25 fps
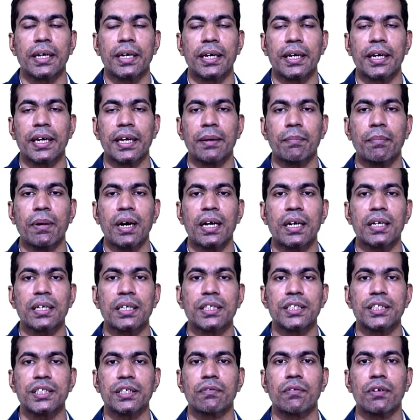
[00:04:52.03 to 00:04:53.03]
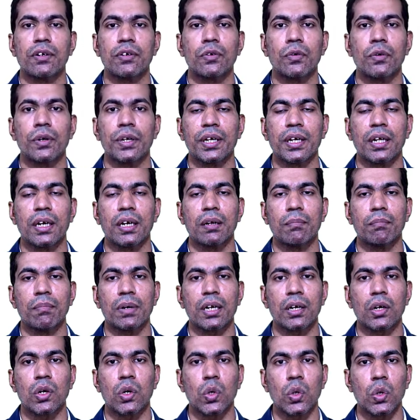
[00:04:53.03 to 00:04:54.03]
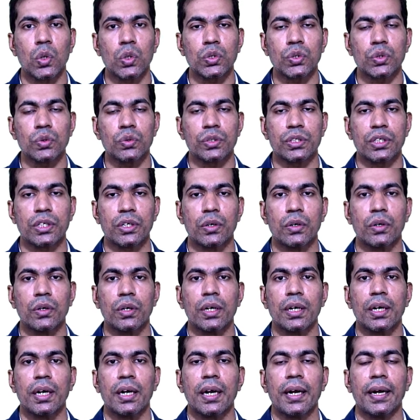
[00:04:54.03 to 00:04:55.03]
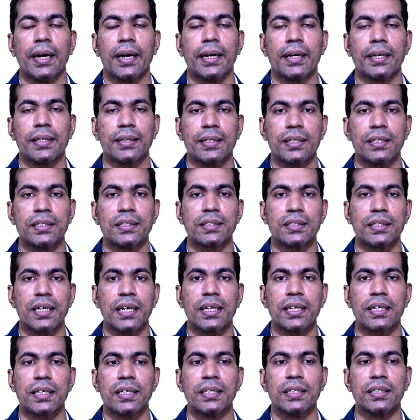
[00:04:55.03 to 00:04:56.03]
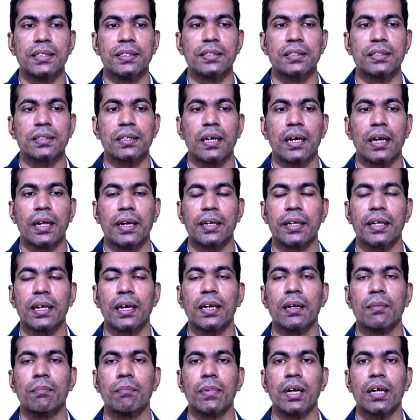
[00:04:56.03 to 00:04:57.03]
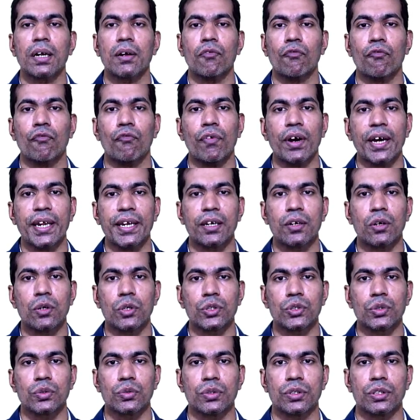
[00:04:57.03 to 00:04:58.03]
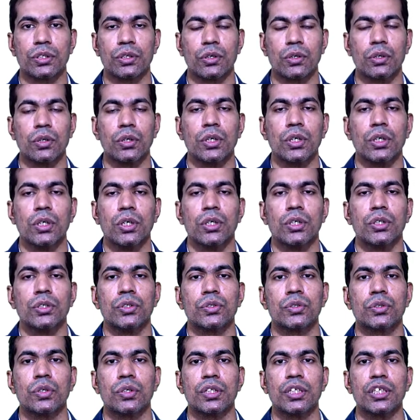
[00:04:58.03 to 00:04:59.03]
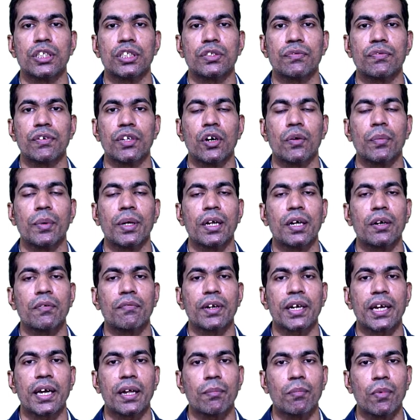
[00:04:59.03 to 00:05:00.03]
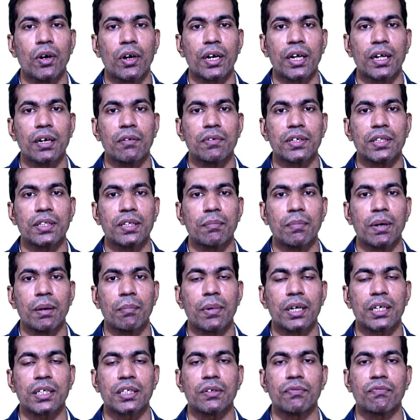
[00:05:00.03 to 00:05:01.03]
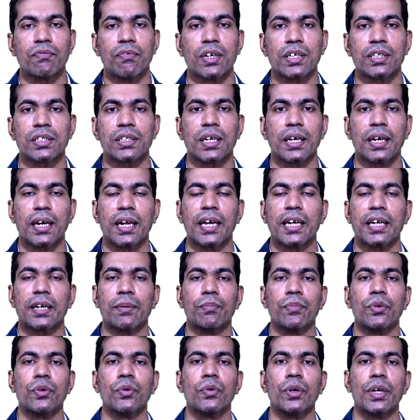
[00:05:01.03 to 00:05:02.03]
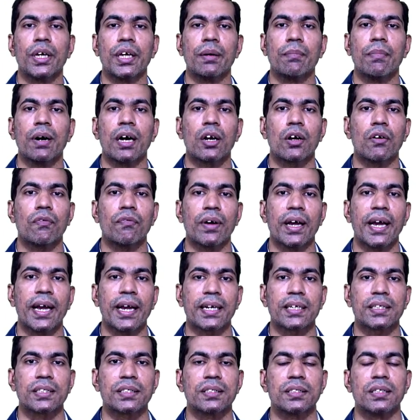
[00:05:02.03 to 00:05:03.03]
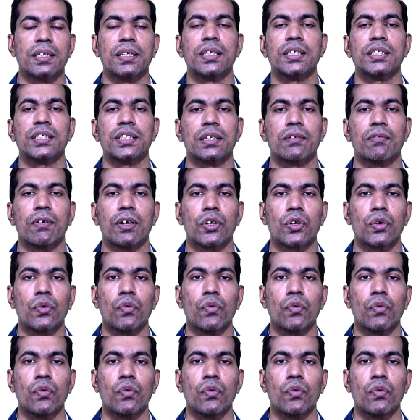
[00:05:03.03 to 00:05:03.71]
A bar is equal to real number close to 0, and this set is real number very close to 0. So this phenomenon we can model with the membership function like mu A bar of x is equal to